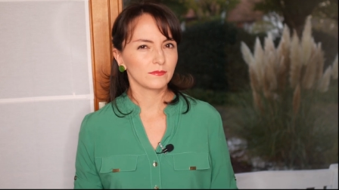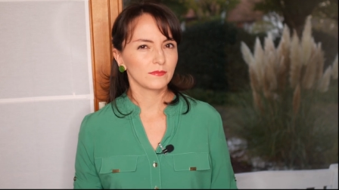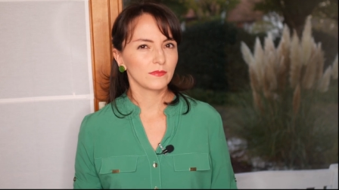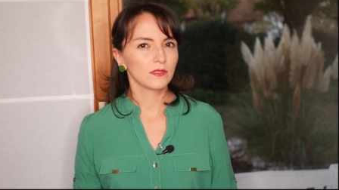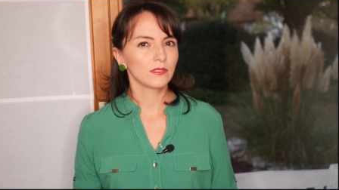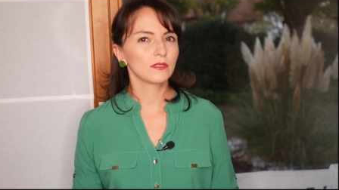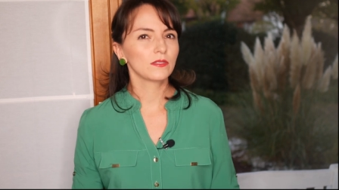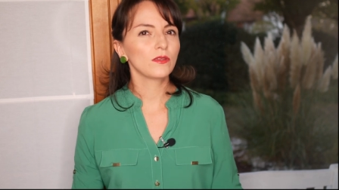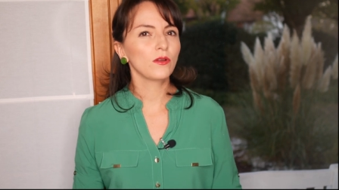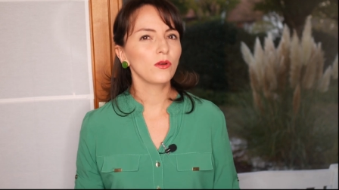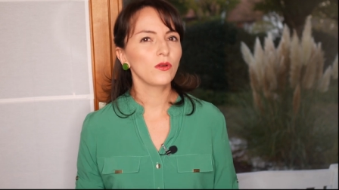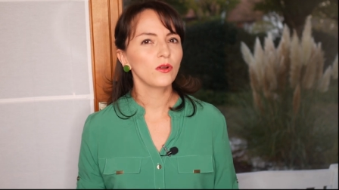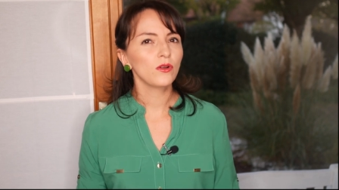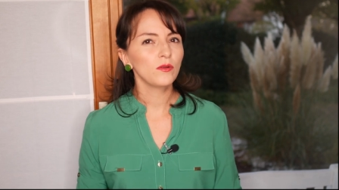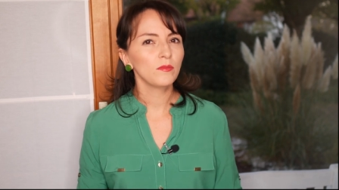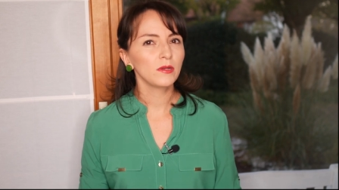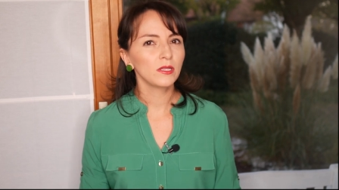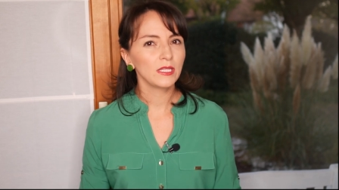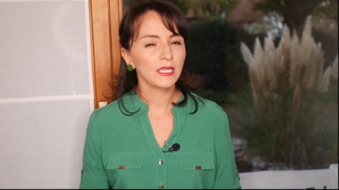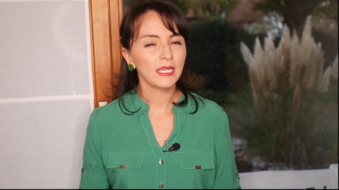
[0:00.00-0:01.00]

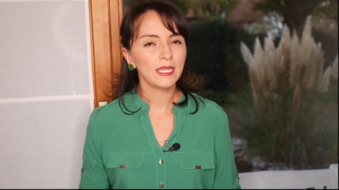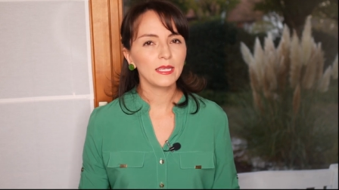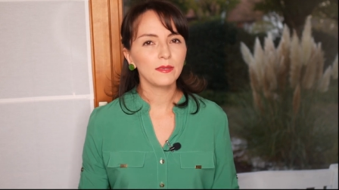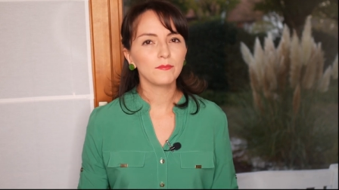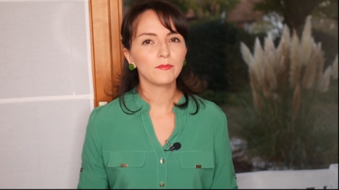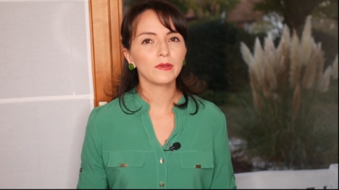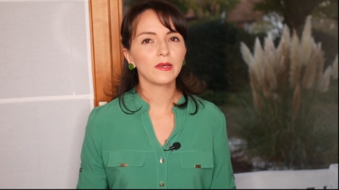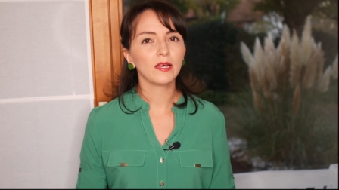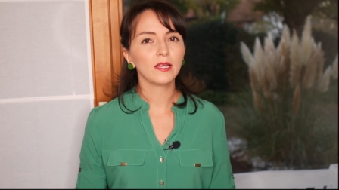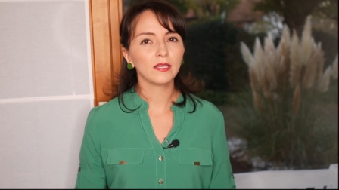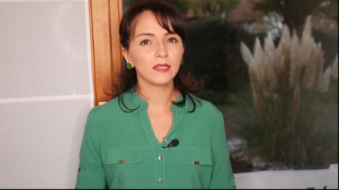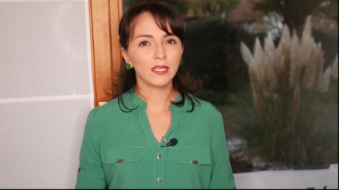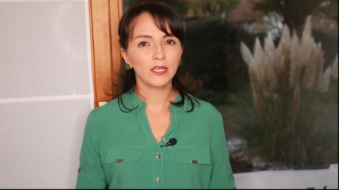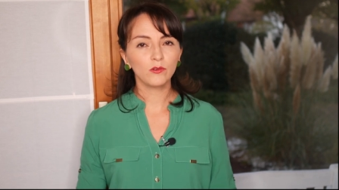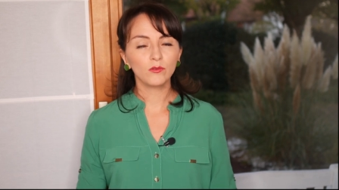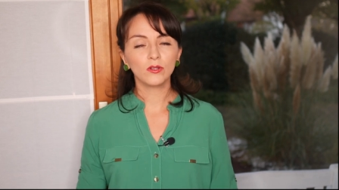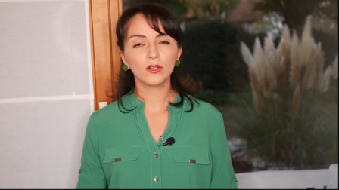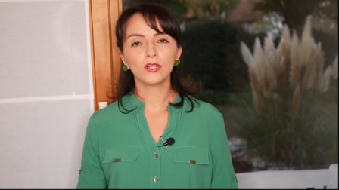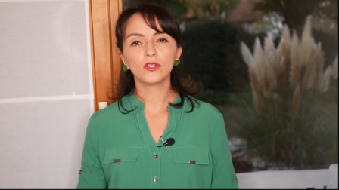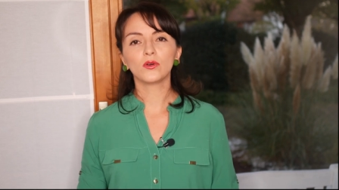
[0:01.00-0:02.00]
Normally,
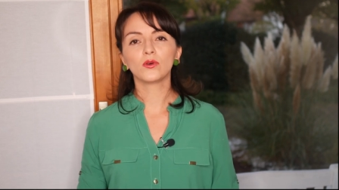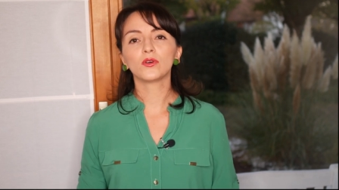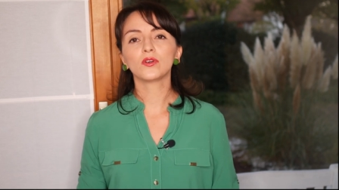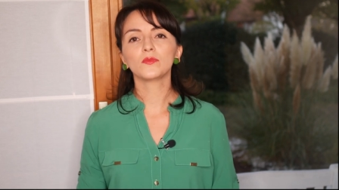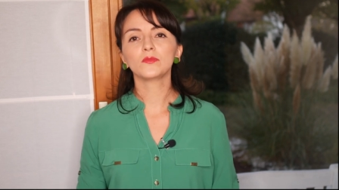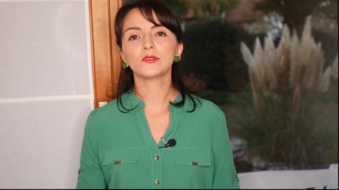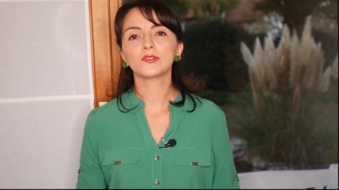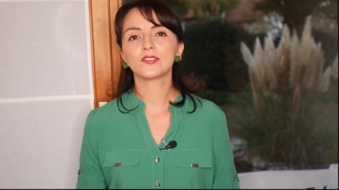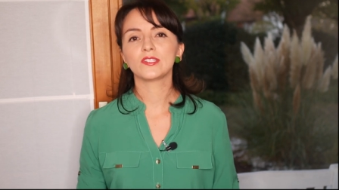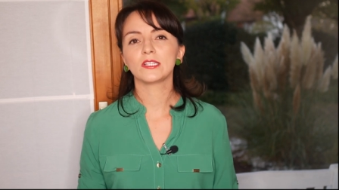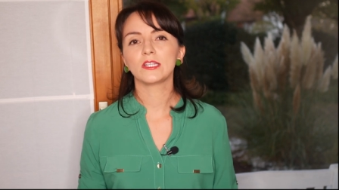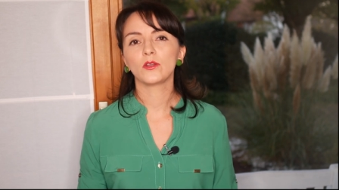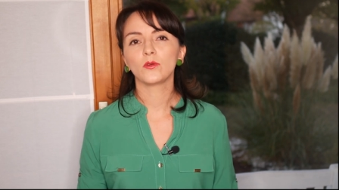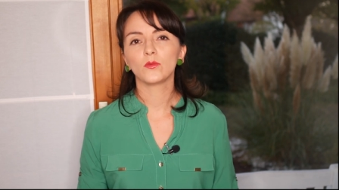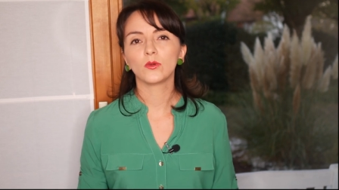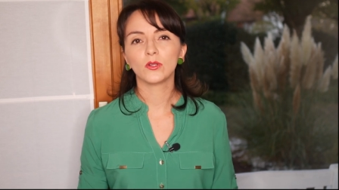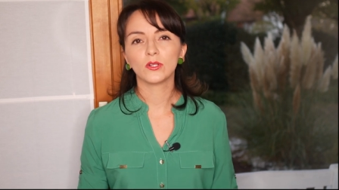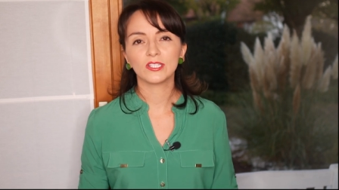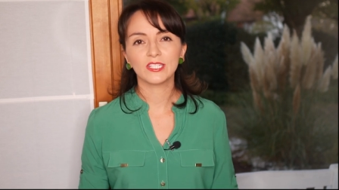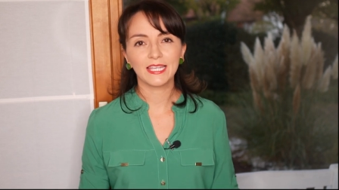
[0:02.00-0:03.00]
bilingual or
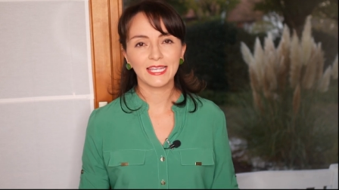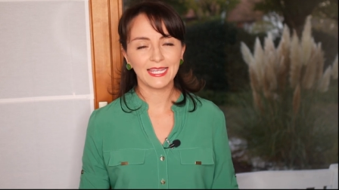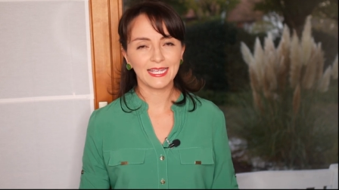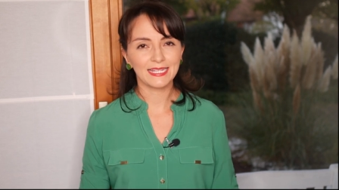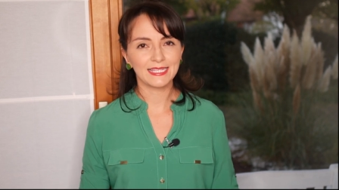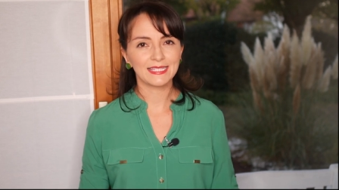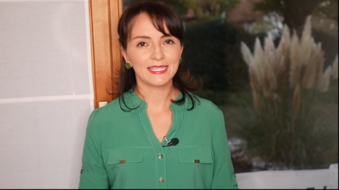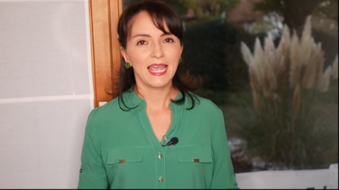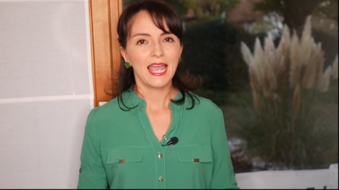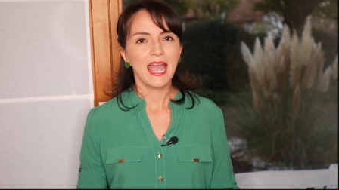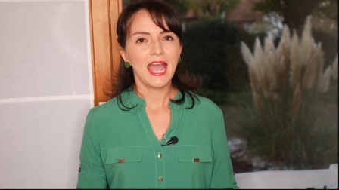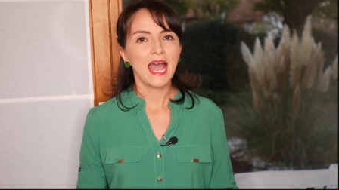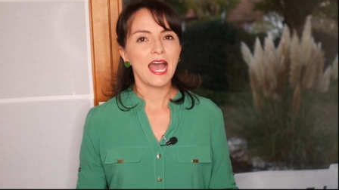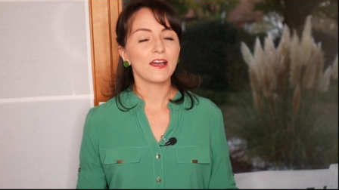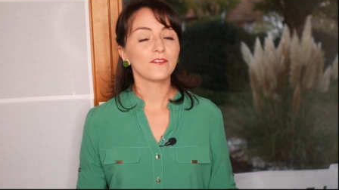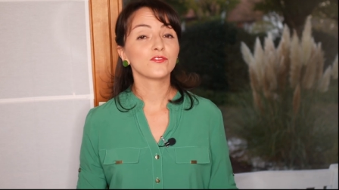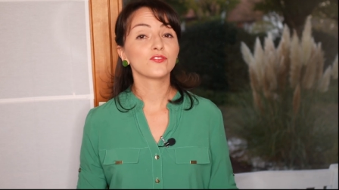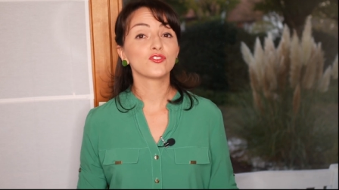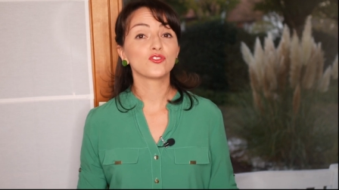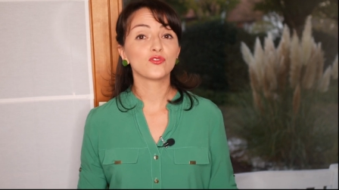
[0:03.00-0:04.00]
multilingual kids
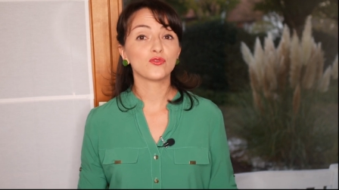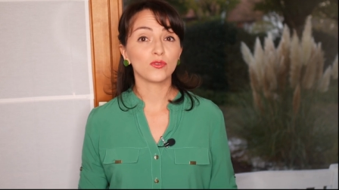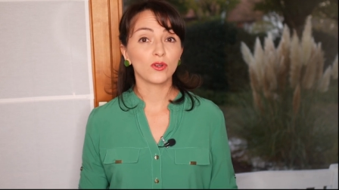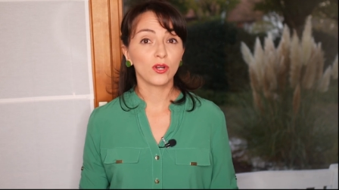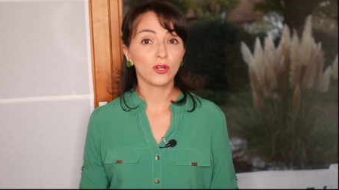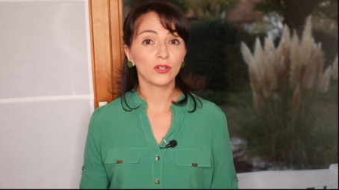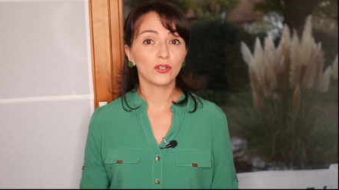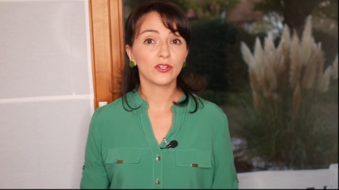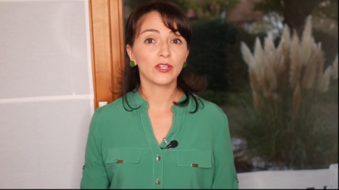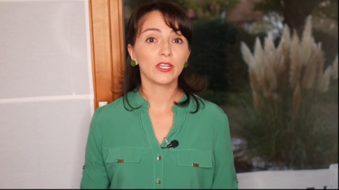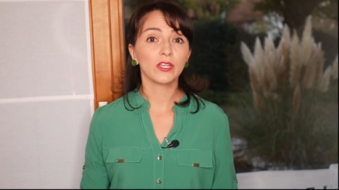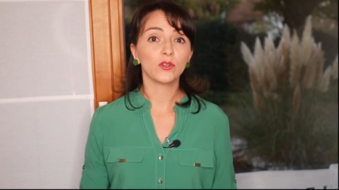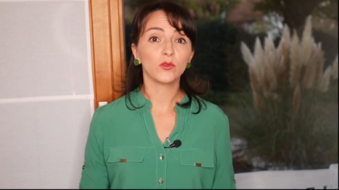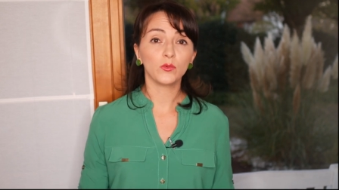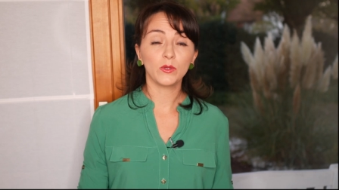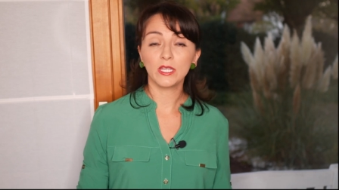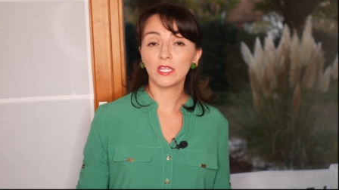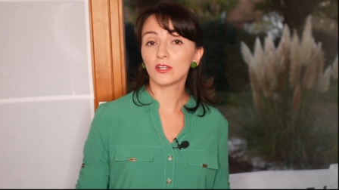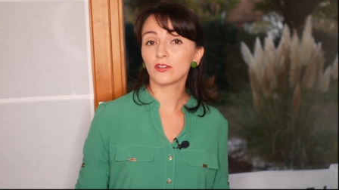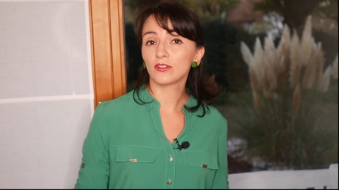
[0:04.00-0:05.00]
have stronger
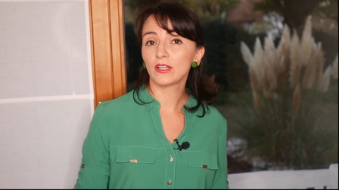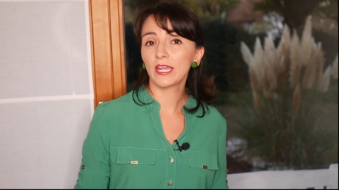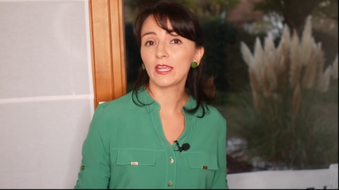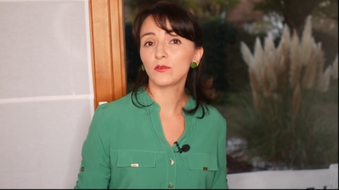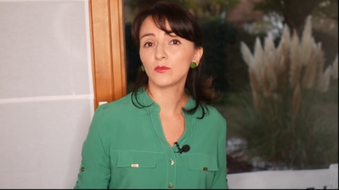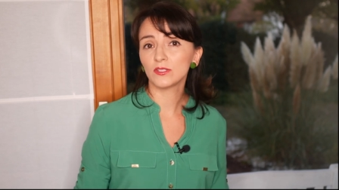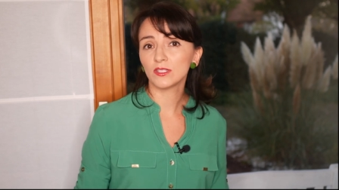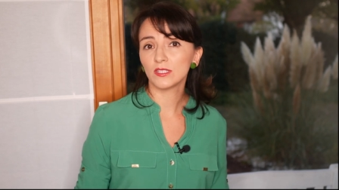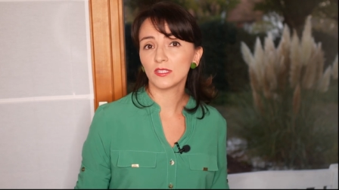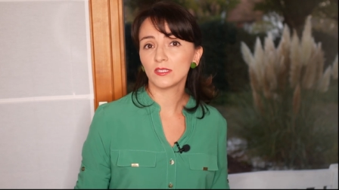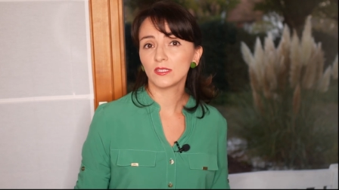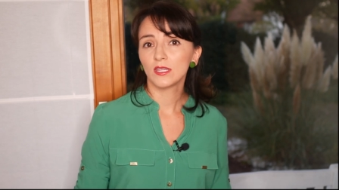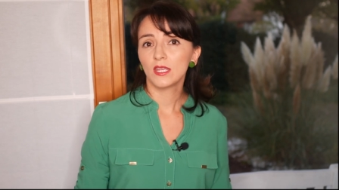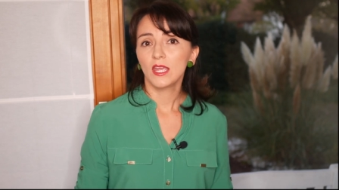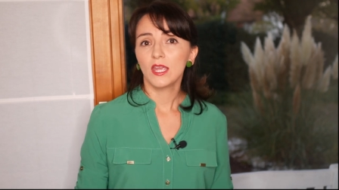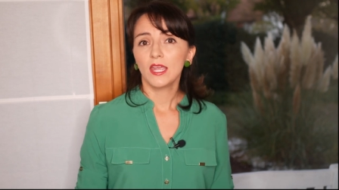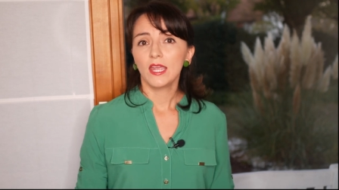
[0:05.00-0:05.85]
and weaker languages.